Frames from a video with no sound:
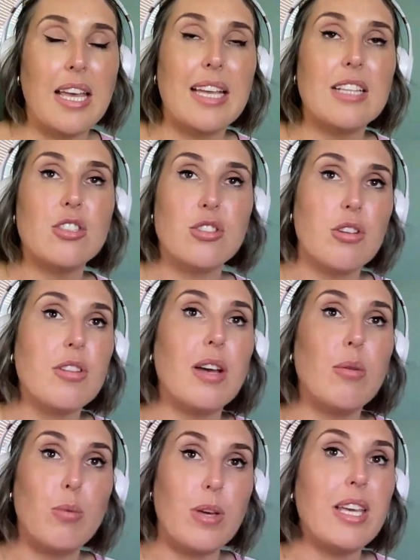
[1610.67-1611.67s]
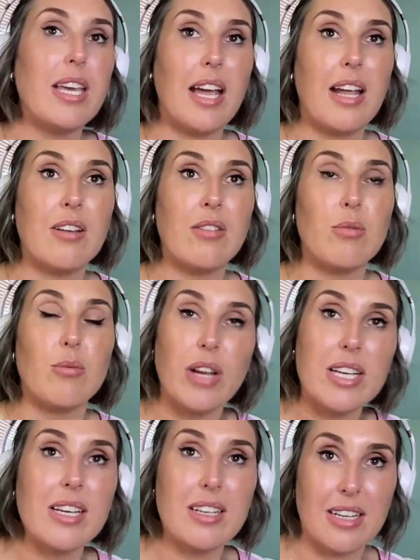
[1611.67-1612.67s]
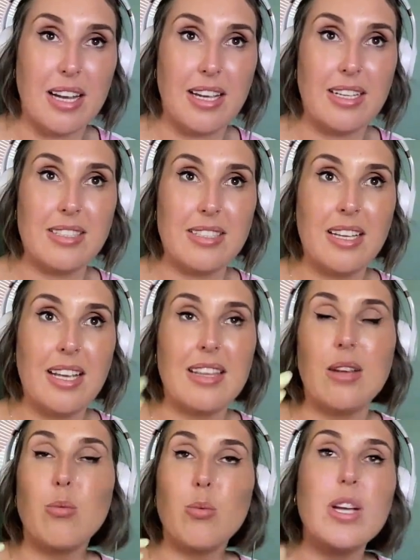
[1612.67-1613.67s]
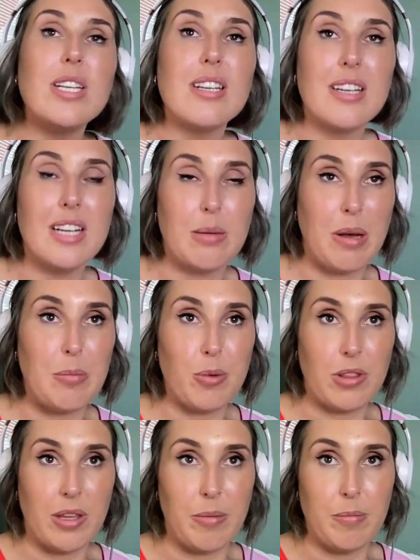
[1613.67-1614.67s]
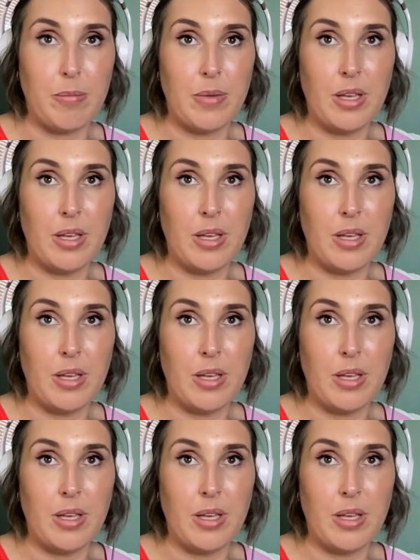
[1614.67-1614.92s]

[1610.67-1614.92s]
It's so that we can recognize that we didn't come up with them.